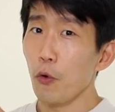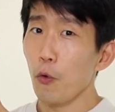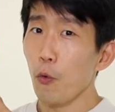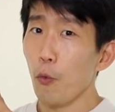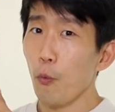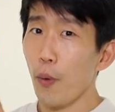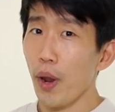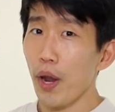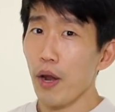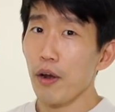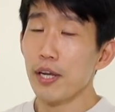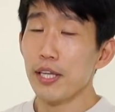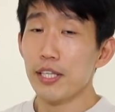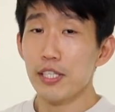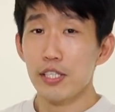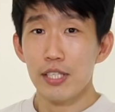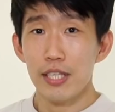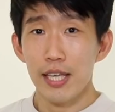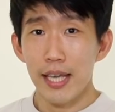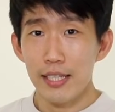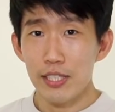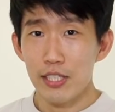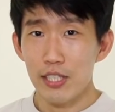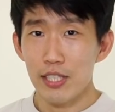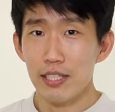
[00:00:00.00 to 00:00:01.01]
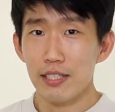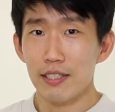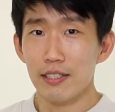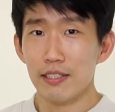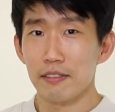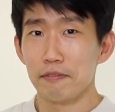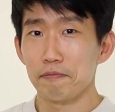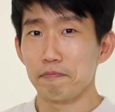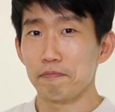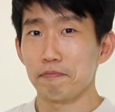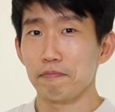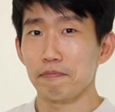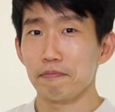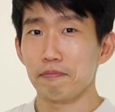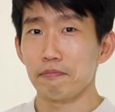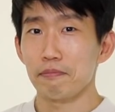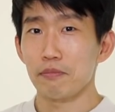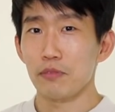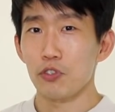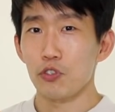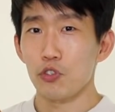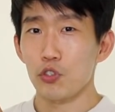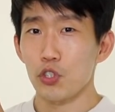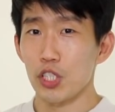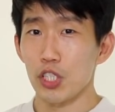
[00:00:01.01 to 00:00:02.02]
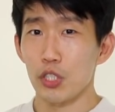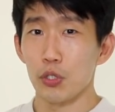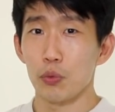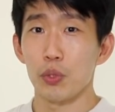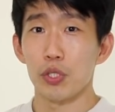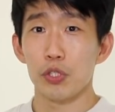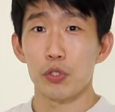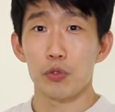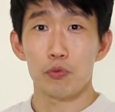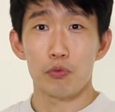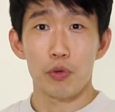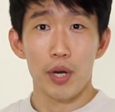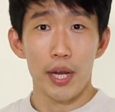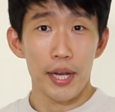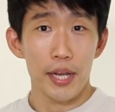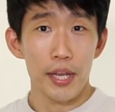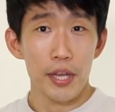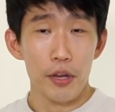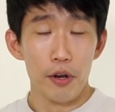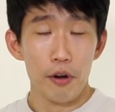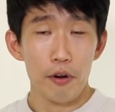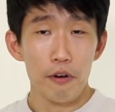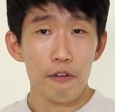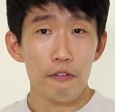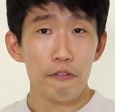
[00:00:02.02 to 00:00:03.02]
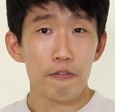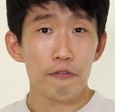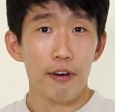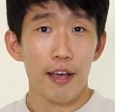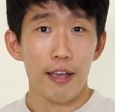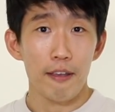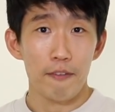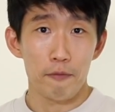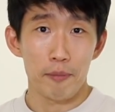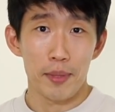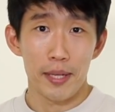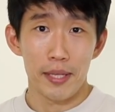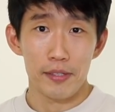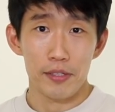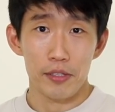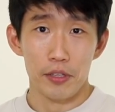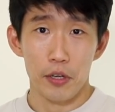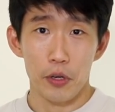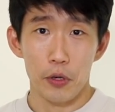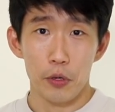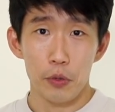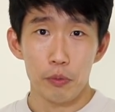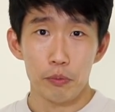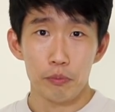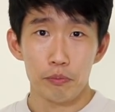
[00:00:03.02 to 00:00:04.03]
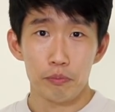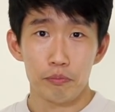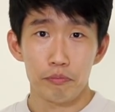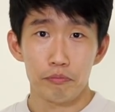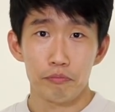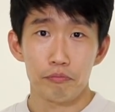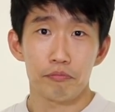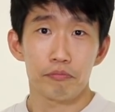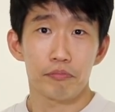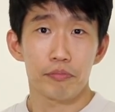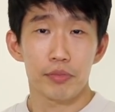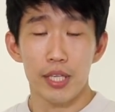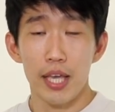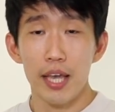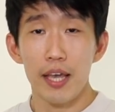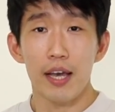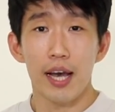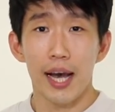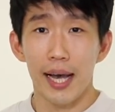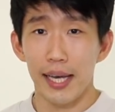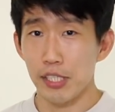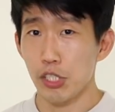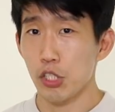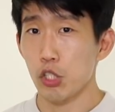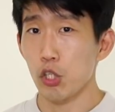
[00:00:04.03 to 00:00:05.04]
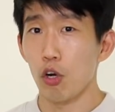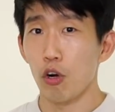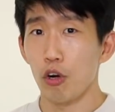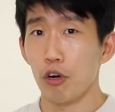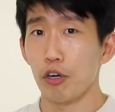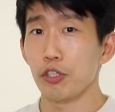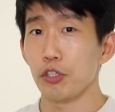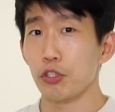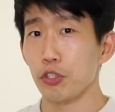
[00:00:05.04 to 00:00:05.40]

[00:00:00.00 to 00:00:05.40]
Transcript: Where is Yeji? She was right here 5 minutes ago. Yeah, I saw her